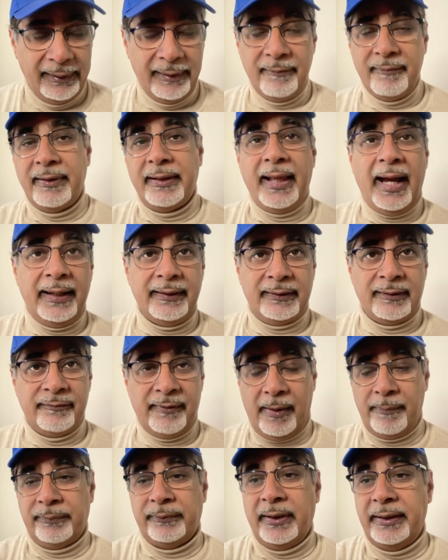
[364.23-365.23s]
even that's
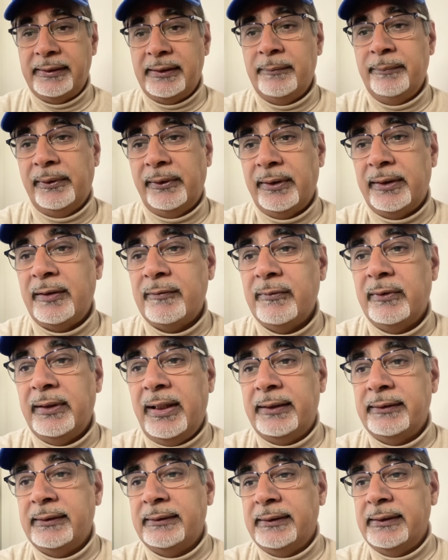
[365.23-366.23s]
evaporated because they've all
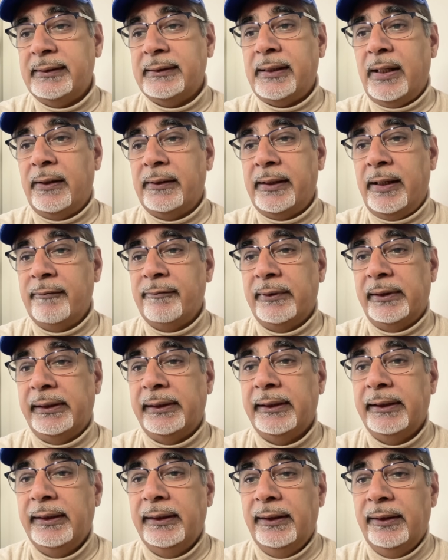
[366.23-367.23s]
had to discount
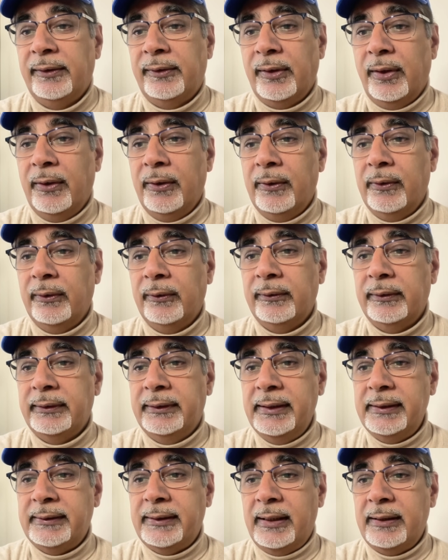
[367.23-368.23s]
heavily. So
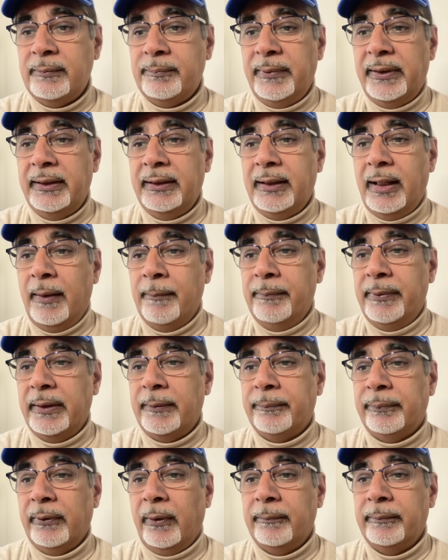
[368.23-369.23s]
this has been a
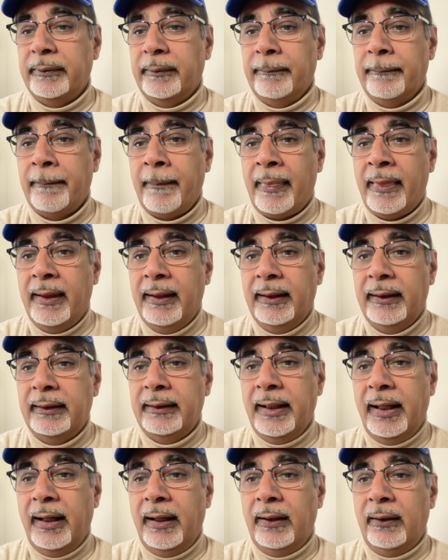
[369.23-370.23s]
big problem.
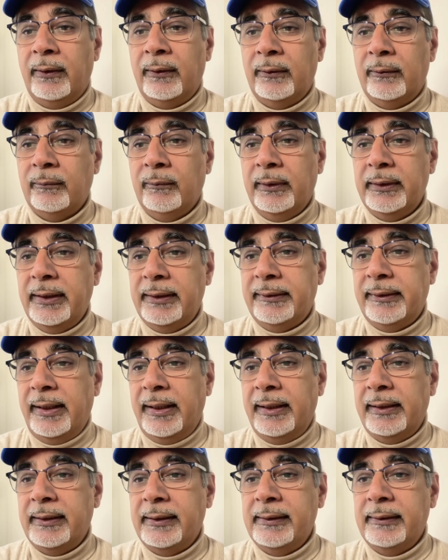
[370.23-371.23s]
Now, what they're
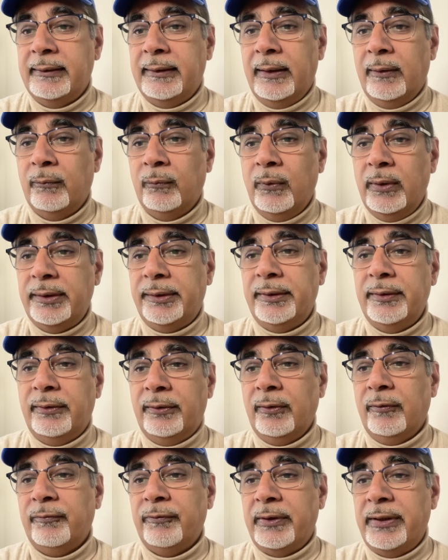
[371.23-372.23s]
saying is that what's in
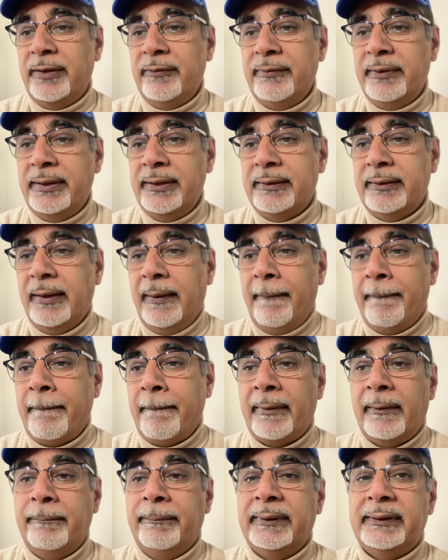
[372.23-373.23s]
store for EVs,
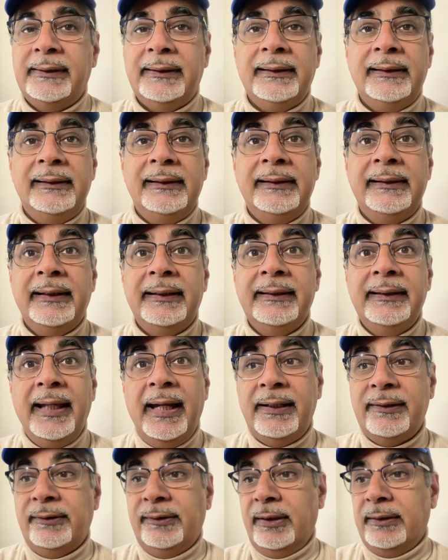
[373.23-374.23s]
particularly the
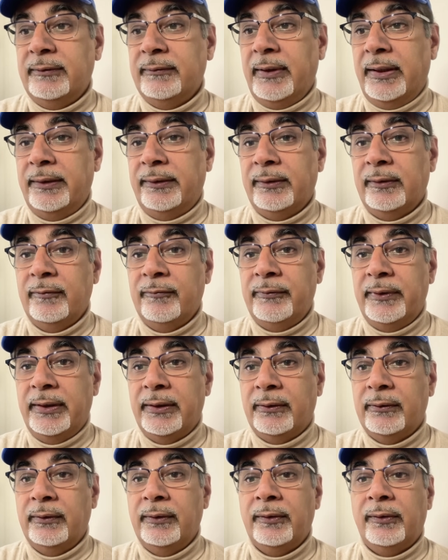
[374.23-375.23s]
next generation of
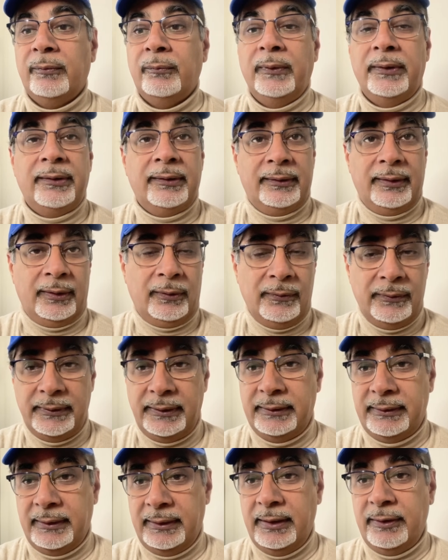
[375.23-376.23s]
vehicles, which
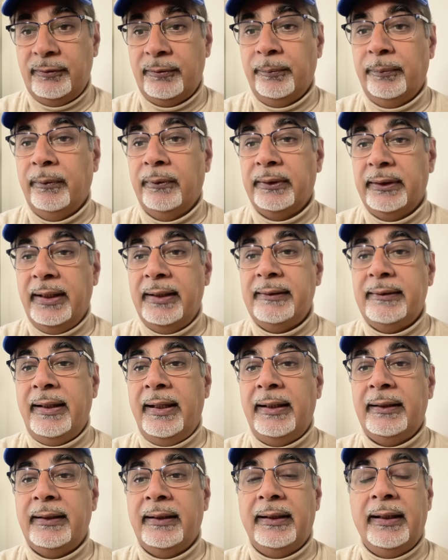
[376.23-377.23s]
according to this report, they're
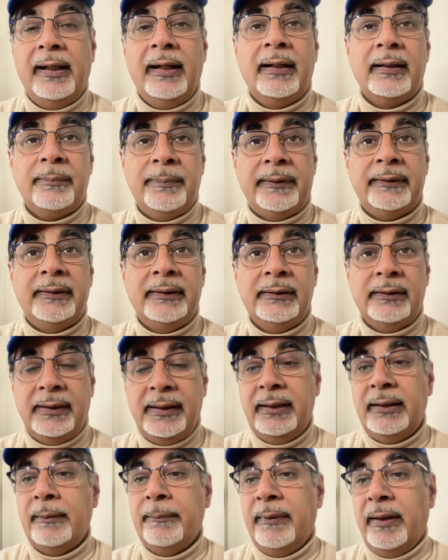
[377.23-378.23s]
saying that they are expecting to
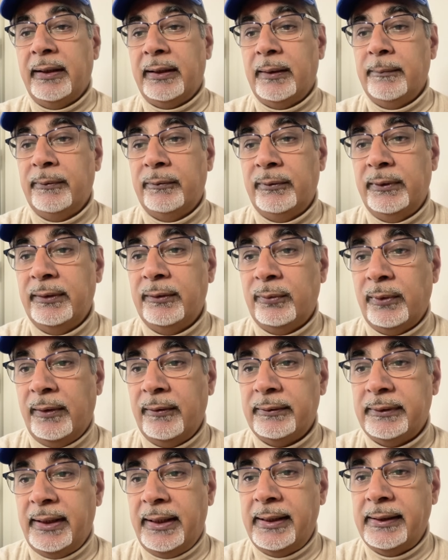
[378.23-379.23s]
hit the market between
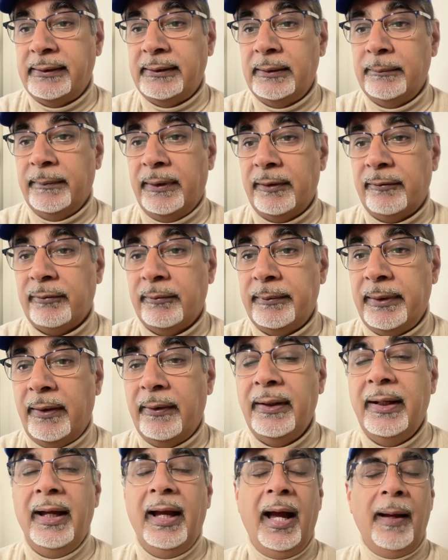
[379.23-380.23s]
12 to 18 months from
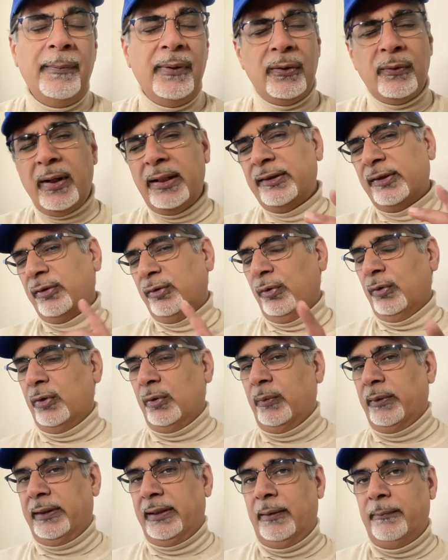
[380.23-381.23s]
now. I'm not quite
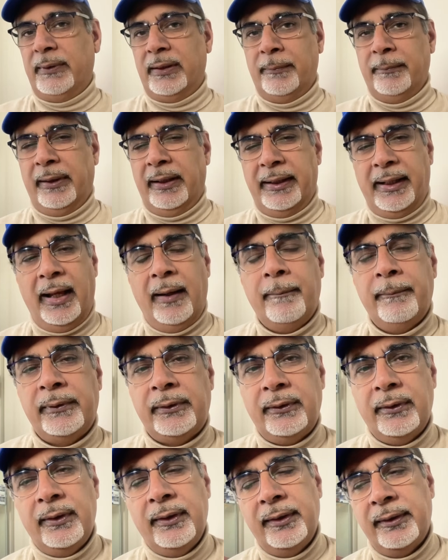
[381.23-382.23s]
sure what they mean by that,
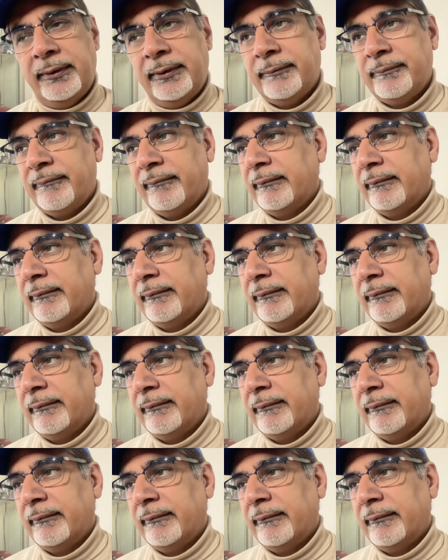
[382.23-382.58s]
because,